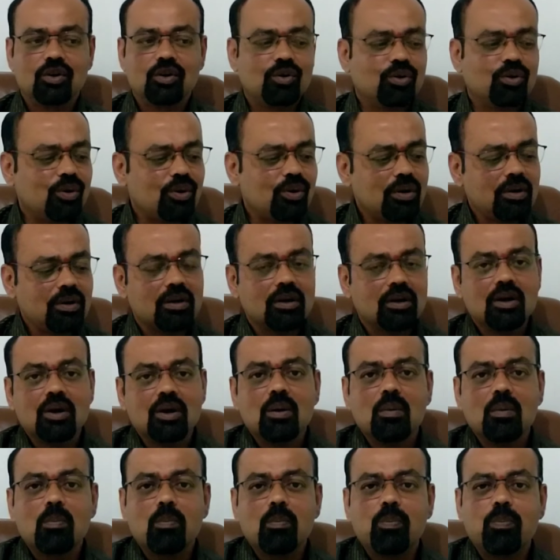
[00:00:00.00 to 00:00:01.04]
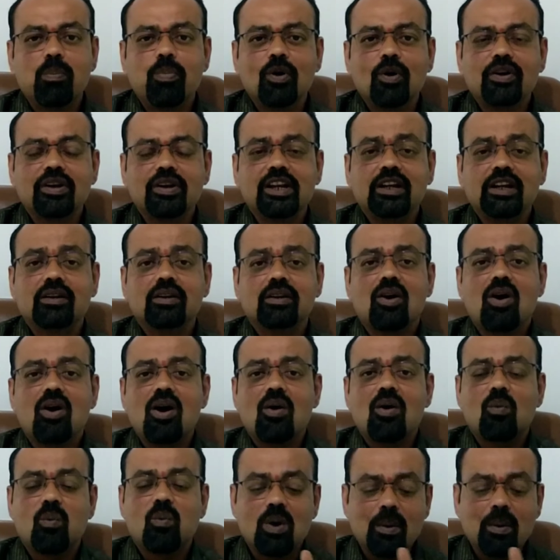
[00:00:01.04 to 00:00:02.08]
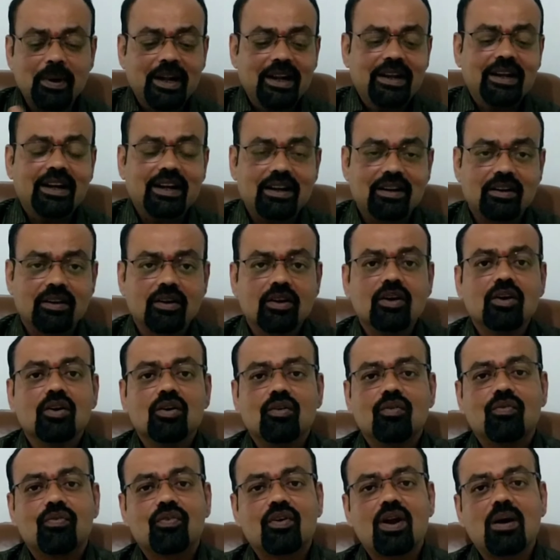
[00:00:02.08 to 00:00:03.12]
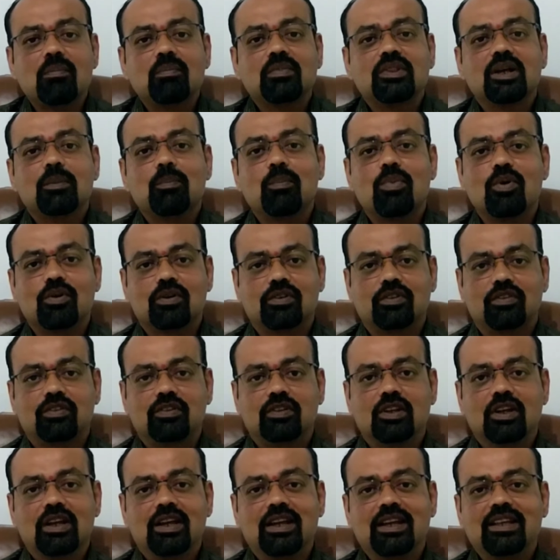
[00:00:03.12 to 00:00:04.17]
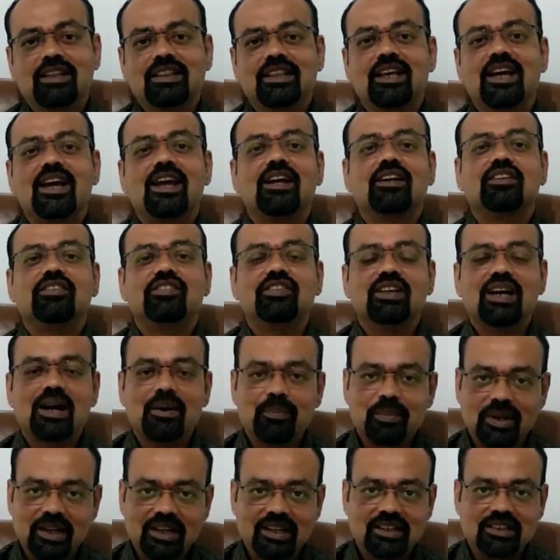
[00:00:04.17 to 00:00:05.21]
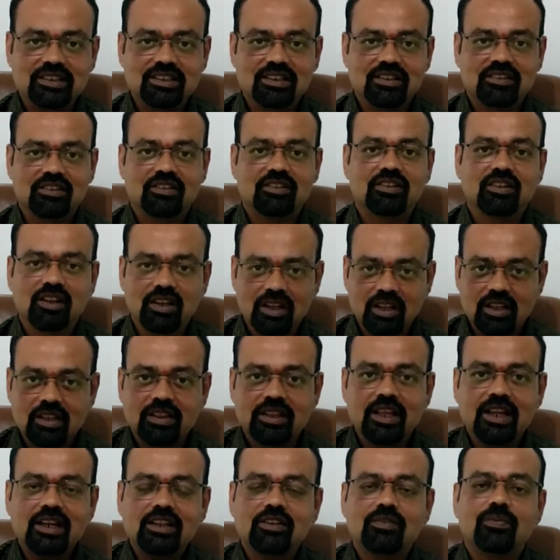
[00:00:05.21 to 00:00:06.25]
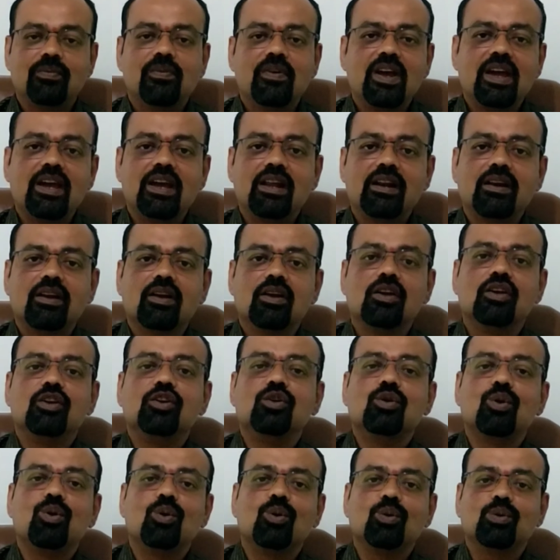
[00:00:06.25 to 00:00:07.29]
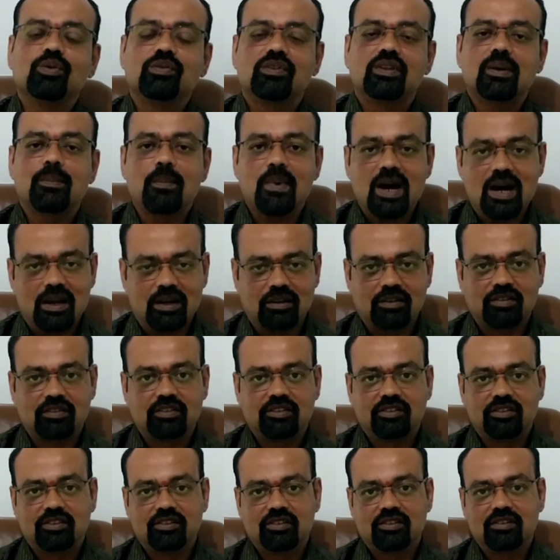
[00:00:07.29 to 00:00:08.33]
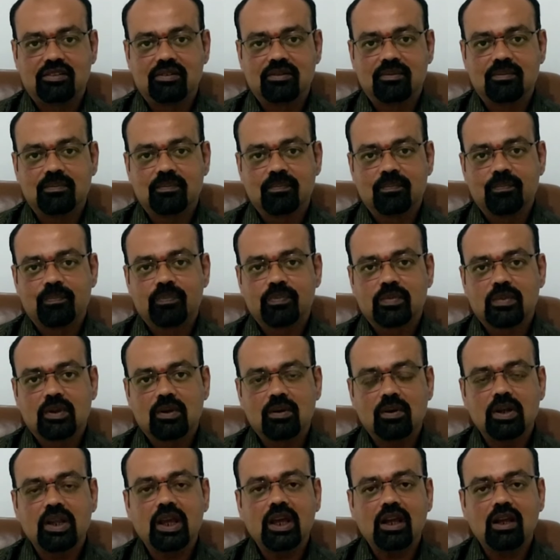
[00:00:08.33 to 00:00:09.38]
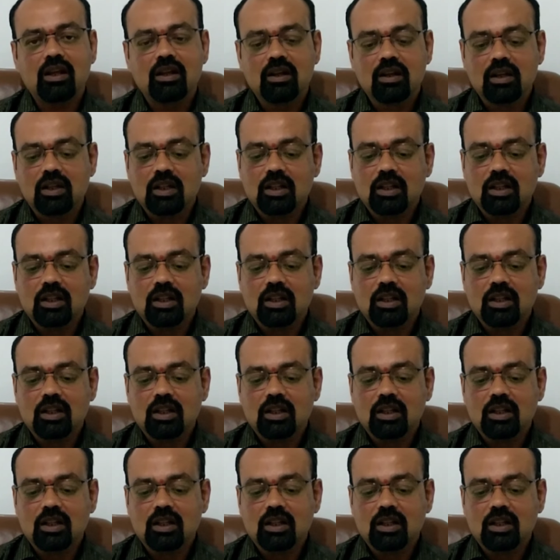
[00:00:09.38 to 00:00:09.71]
Don't put it or vomit it from the books in the examinations. That is where you lose the marks. Okay?